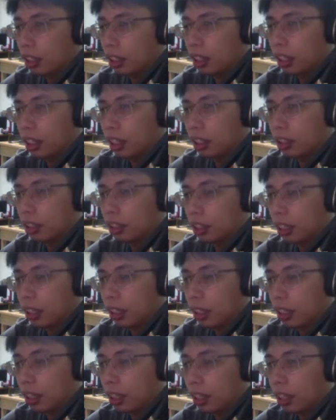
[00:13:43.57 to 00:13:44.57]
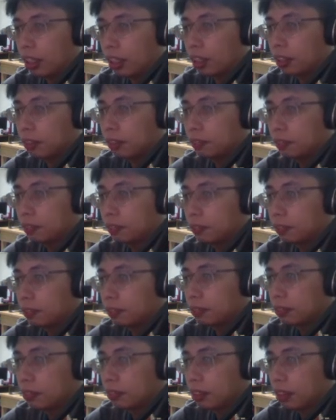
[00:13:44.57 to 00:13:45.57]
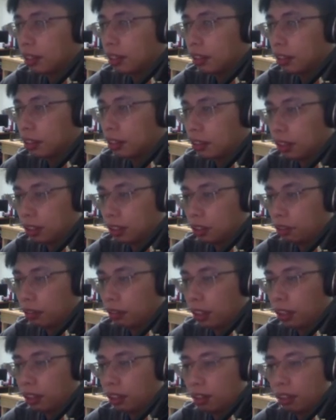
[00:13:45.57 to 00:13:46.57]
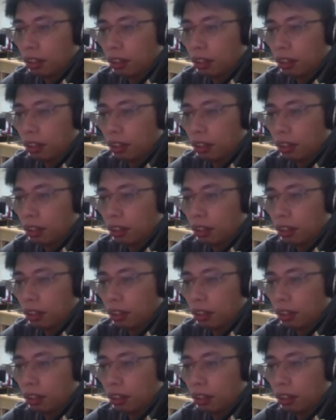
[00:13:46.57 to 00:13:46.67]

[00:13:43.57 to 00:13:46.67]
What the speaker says: and then just wait